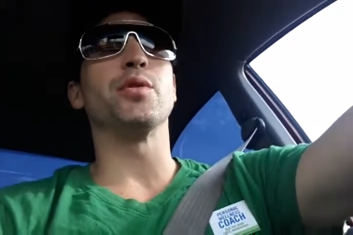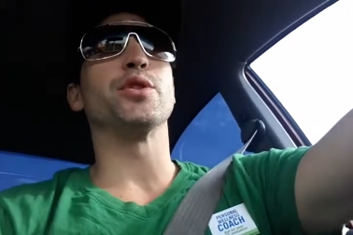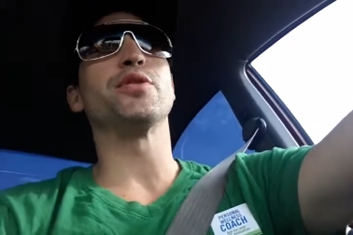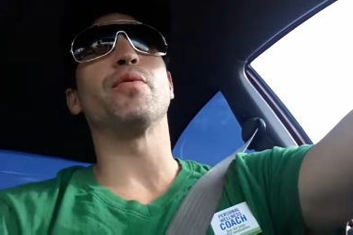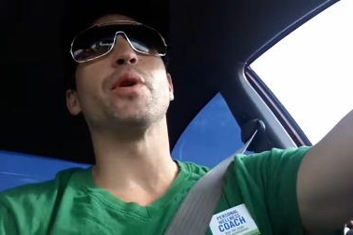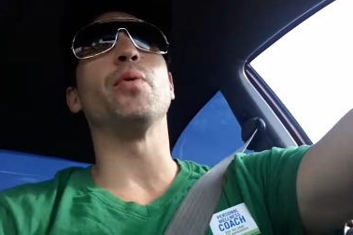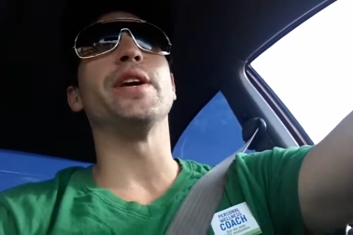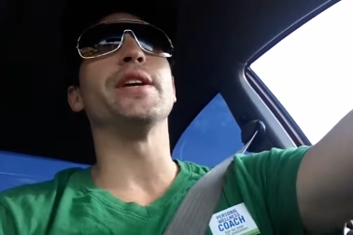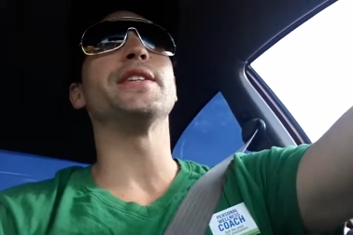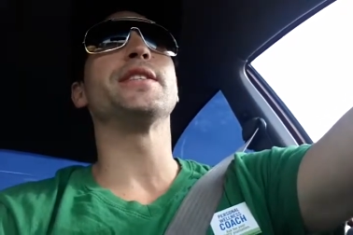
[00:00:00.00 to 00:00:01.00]
It was 3
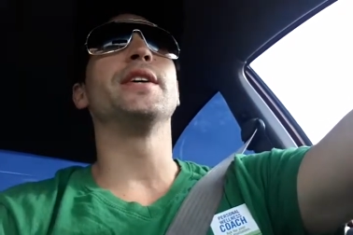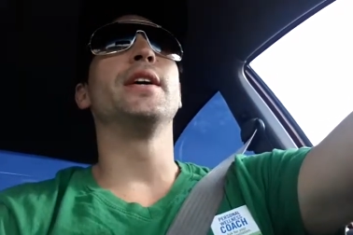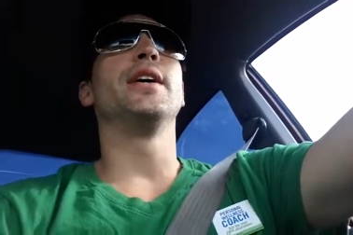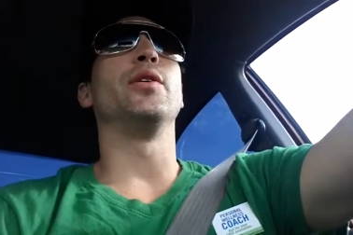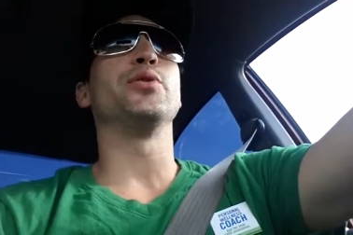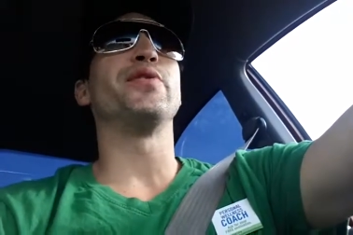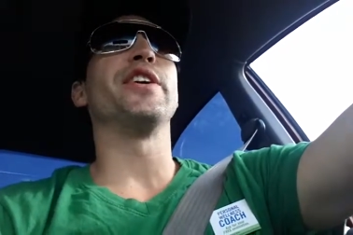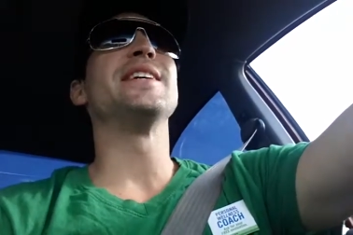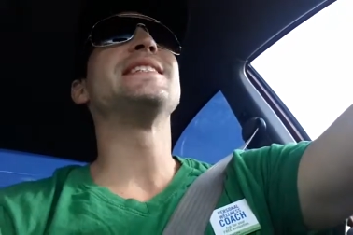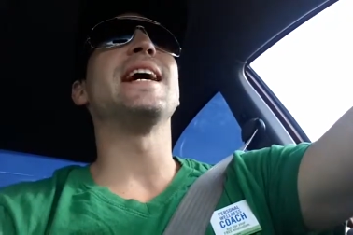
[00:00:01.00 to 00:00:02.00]
weeks. It was
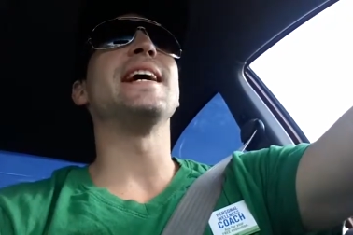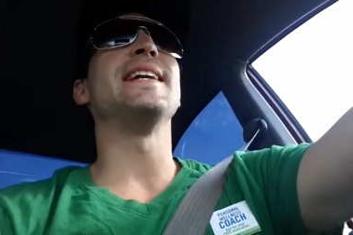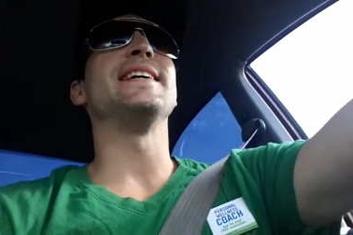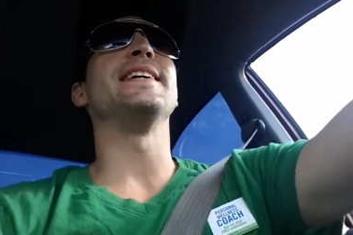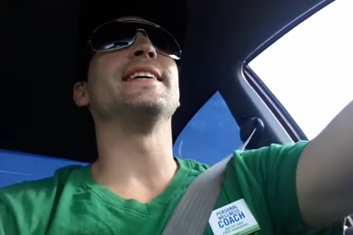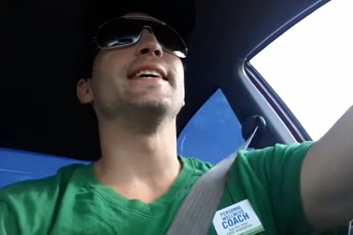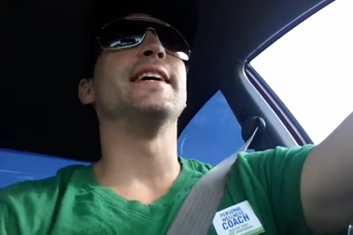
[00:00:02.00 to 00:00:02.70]
very exciting.